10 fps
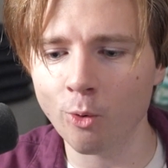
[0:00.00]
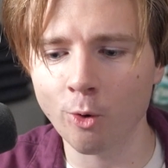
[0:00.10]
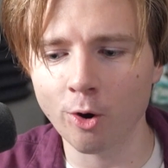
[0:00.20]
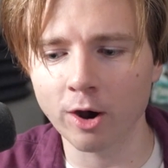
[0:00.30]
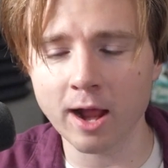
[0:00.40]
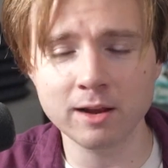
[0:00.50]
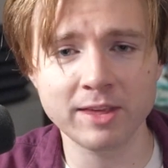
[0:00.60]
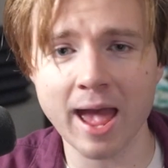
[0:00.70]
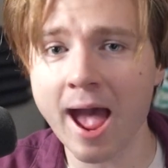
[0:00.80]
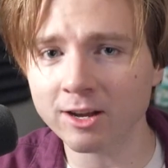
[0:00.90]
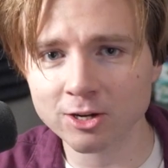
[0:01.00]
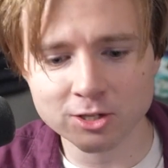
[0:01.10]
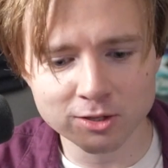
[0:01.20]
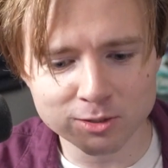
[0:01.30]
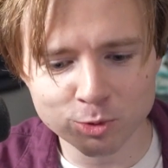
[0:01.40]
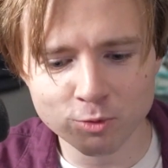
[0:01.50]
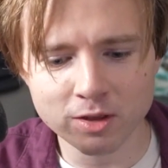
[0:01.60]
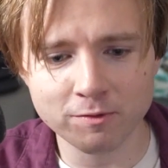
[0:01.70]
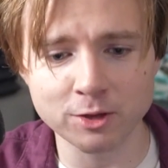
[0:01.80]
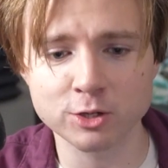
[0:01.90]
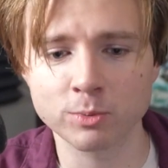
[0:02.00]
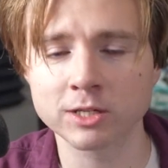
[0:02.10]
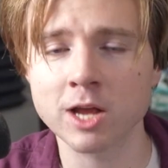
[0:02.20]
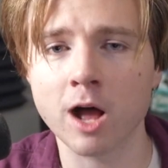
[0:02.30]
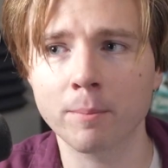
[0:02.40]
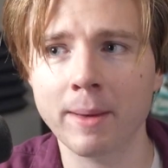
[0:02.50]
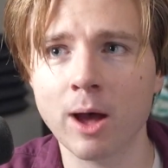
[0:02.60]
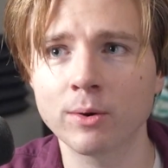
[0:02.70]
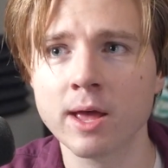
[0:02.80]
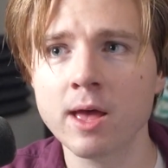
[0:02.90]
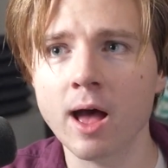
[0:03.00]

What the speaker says: or any of the actors in this movie, if you just want to talk about